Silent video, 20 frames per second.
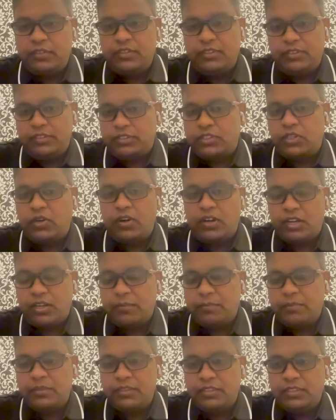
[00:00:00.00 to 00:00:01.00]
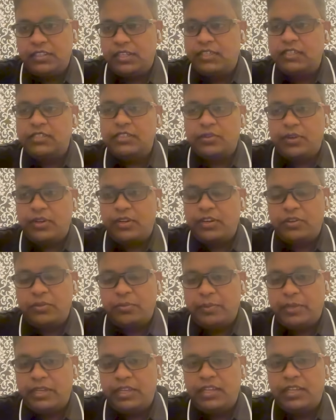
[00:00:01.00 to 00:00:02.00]
short term, there is going to
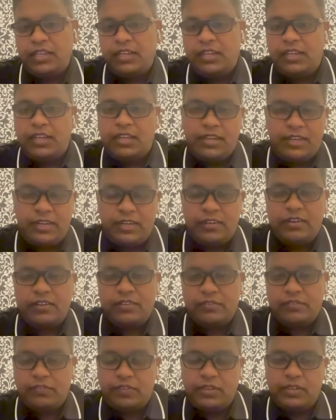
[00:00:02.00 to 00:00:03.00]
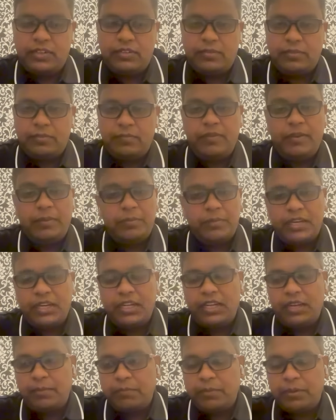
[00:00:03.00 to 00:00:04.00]
be a hit for Web3
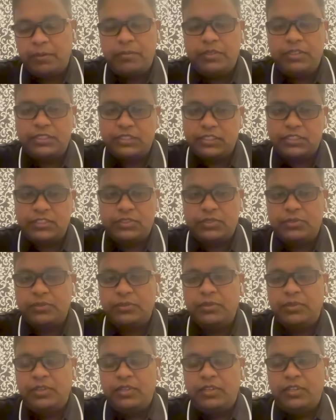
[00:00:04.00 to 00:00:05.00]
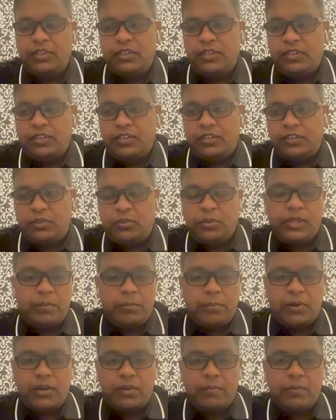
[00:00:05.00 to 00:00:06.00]
game publishers to their
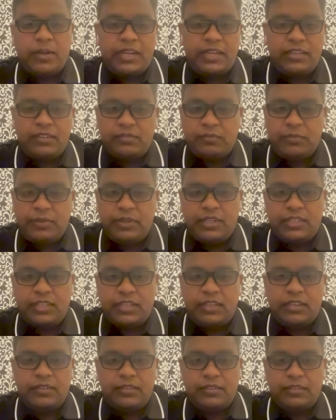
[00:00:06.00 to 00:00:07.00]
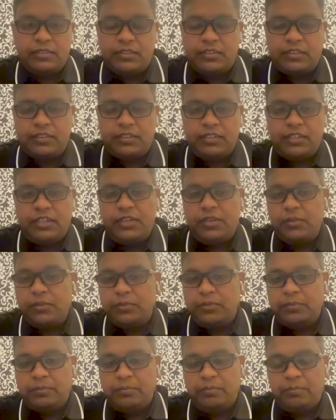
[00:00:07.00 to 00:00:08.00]
bottom line, where they need
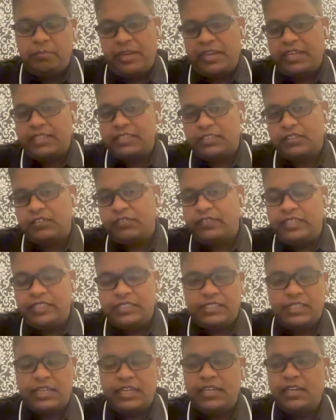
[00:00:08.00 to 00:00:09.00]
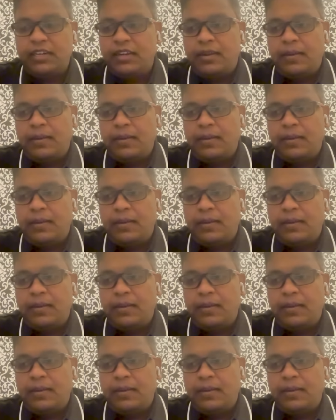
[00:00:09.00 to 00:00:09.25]
to pay extra fees, right?